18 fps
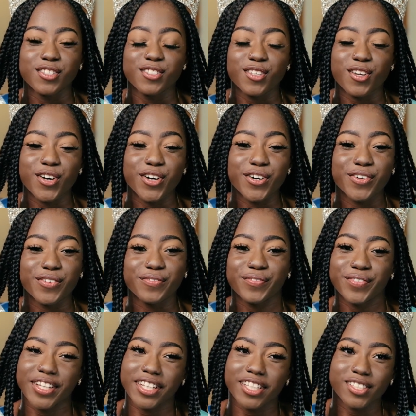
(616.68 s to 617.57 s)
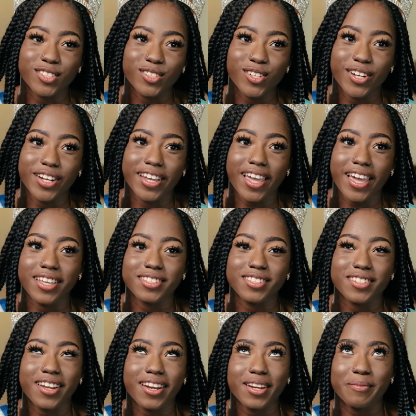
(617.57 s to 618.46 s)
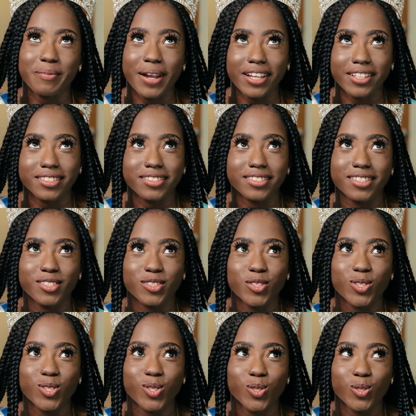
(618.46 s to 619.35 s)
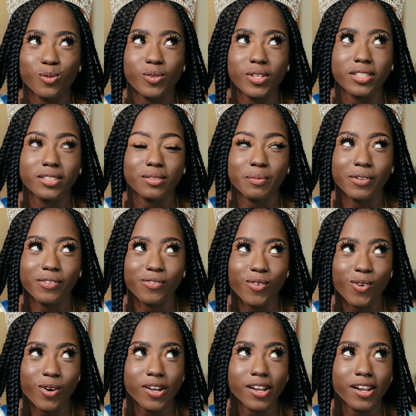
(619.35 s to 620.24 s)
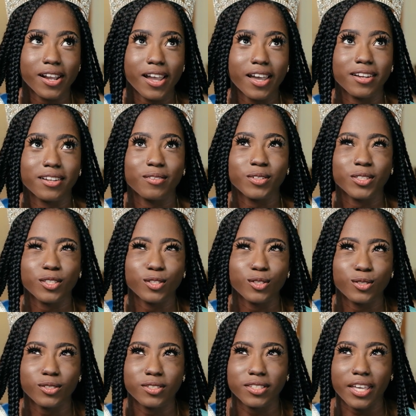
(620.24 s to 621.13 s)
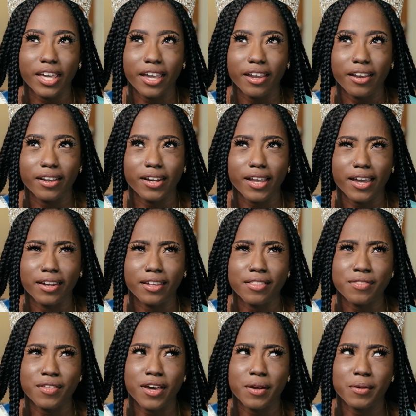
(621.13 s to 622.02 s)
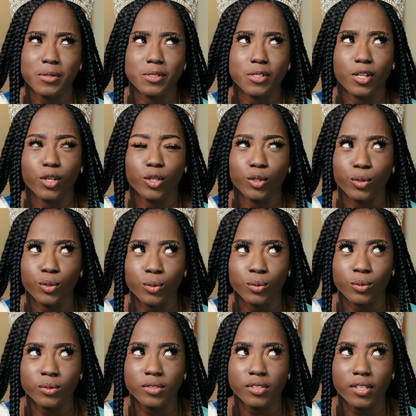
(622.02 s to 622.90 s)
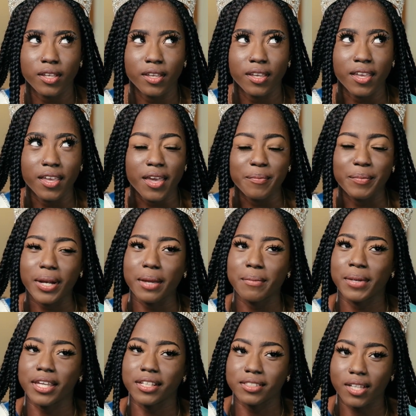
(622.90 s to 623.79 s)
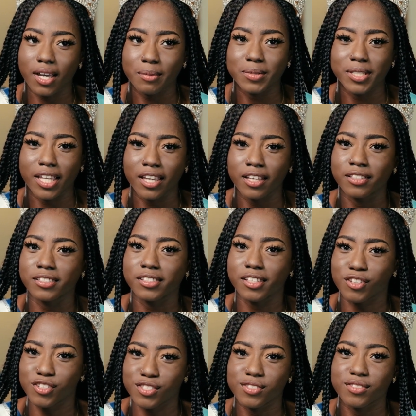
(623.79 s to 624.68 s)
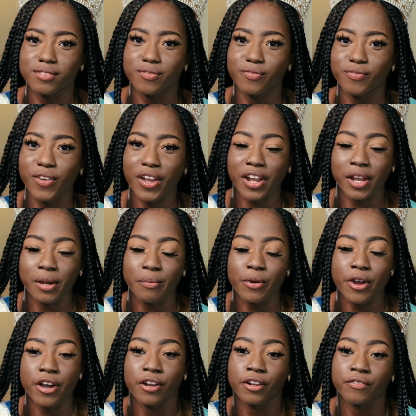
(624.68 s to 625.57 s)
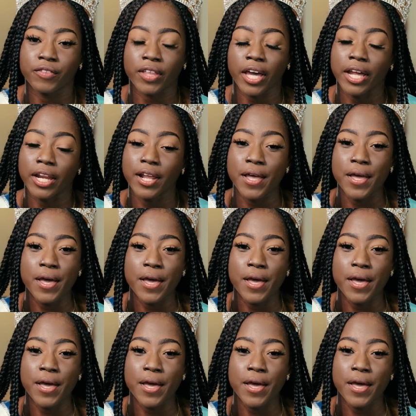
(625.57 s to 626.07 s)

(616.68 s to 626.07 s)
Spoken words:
So, funny story, I started practicing 2 weeks before, and I was so scared, and I thought I was going to lose. But I made top 10, so I was very proud of that.